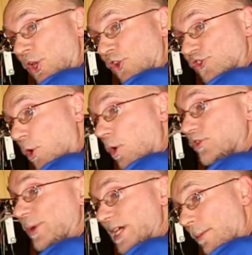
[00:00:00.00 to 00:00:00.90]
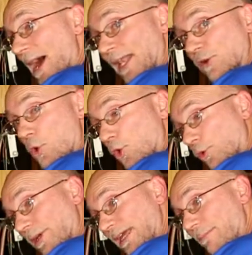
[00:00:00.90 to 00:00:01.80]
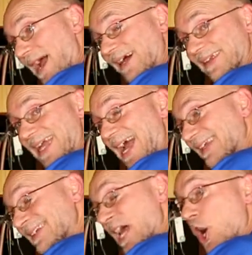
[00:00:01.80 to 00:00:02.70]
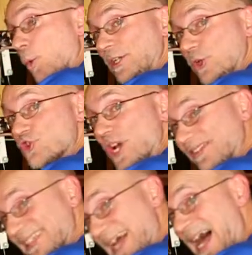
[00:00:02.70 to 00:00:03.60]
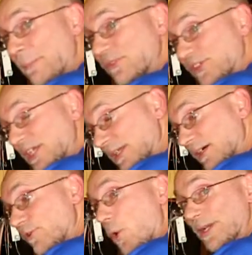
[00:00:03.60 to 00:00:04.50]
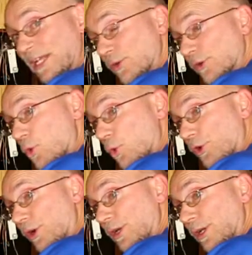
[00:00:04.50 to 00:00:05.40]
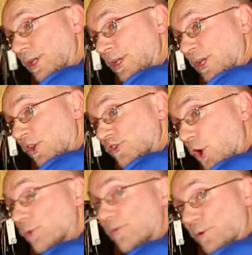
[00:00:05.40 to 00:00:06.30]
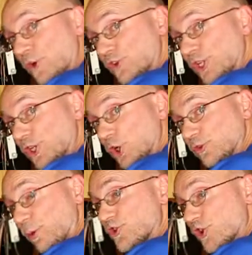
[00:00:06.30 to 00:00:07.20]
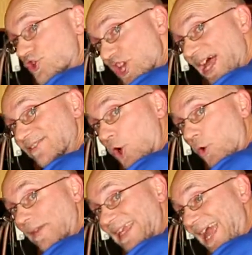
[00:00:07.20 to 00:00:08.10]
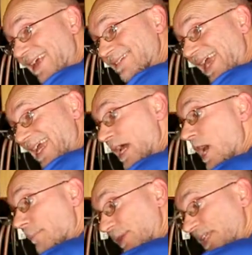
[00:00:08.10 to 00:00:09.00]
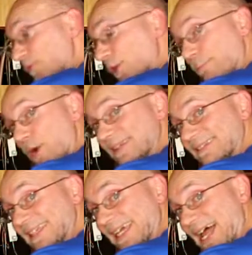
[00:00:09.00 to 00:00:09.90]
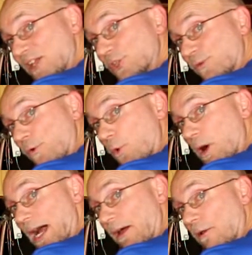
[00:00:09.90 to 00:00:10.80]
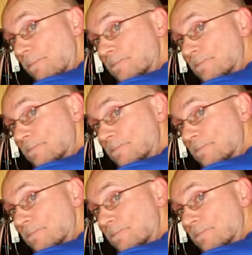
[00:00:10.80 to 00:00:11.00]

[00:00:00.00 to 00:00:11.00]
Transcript: So as we come out of the corner, we're getting back on the gas, we do just the opposite of going into the corner. So the first thing you do is put your chest over the gas tank, but leave your butt sticking out there for a while.